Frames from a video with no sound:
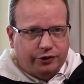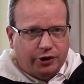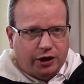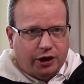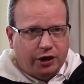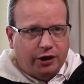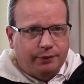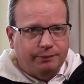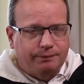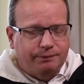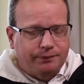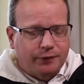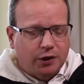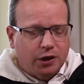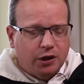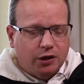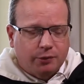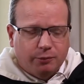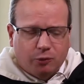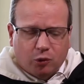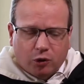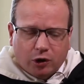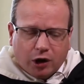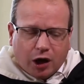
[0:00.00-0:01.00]
the time.
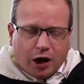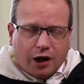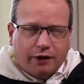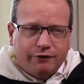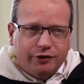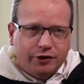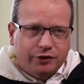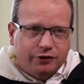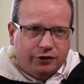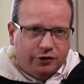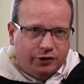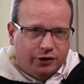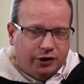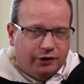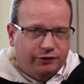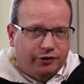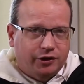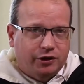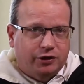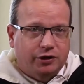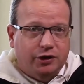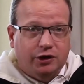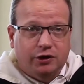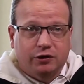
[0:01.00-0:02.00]
More obvious in
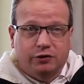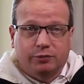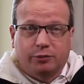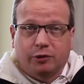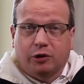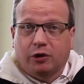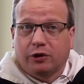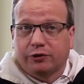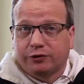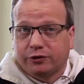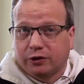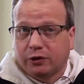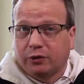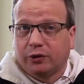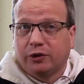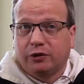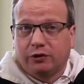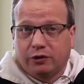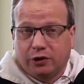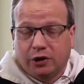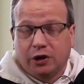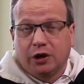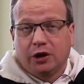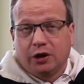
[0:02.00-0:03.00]
living things, but also
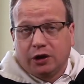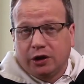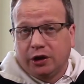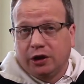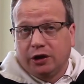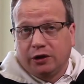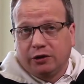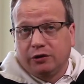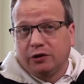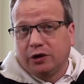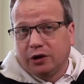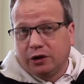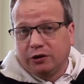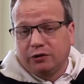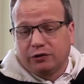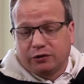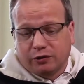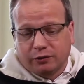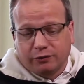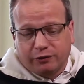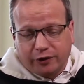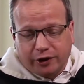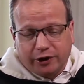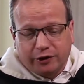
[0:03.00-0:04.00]
in
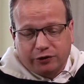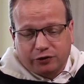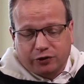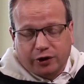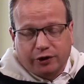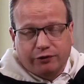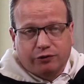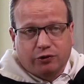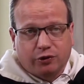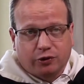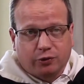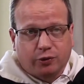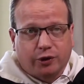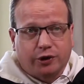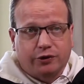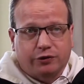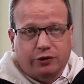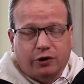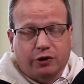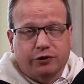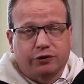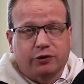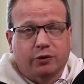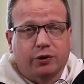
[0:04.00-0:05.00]
some very straightforward
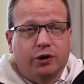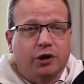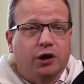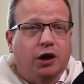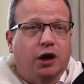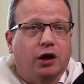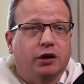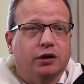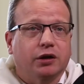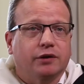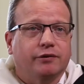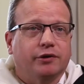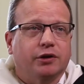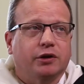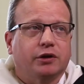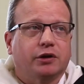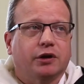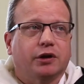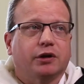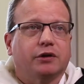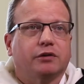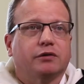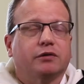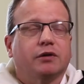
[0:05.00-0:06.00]
ways, also in non-living
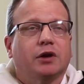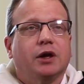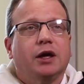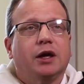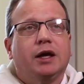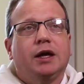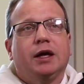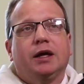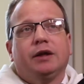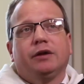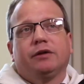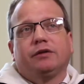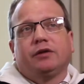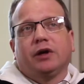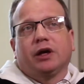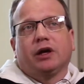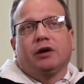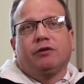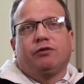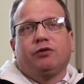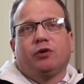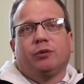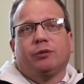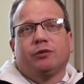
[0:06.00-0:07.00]
things. The
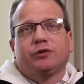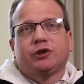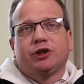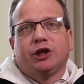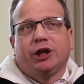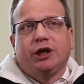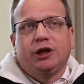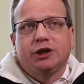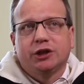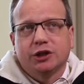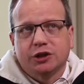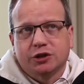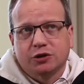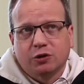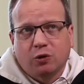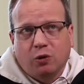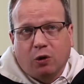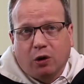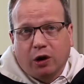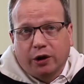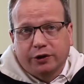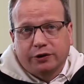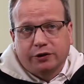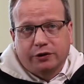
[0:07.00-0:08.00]
second form of change is
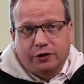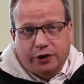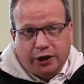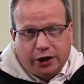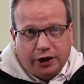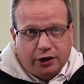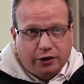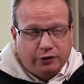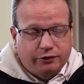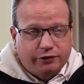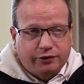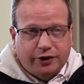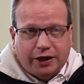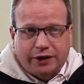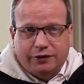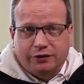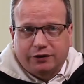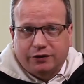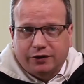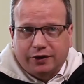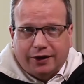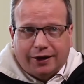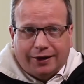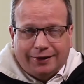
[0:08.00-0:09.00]
quantitative.
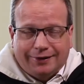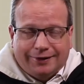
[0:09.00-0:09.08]
That's